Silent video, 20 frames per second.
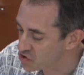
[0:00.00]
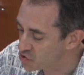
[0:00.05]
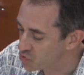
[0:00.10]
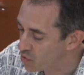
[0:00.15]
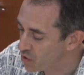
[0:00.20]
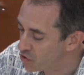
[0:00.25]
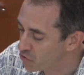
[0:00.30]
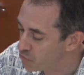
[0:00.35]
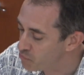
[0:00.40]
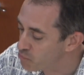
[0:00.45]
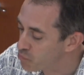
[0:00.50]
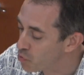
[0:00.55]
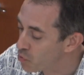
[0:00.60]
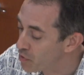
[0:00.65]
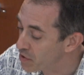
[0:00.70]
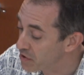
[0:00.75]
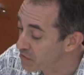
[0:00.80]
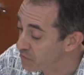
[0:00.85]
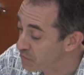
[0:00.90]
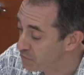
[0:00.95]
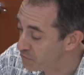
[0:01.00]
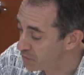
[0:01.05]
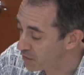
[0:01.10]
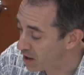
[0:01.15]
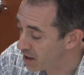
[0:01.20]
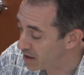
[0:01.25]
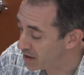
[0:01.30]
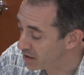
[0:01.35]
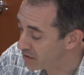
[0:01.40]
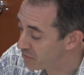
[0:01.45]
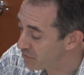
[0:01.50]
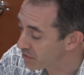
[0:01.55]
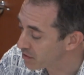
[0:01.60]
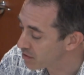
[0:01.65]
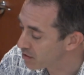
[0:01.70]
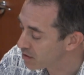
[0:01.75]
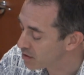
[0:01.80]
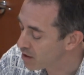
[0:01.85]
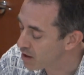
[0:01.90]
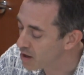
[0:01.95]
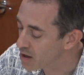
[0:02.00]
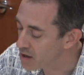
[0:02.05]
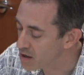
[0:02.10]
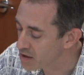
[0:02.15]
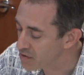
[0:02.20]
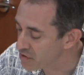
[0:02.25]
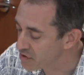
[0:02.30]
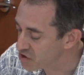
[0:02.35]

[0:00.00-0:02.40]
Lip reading: 12.5.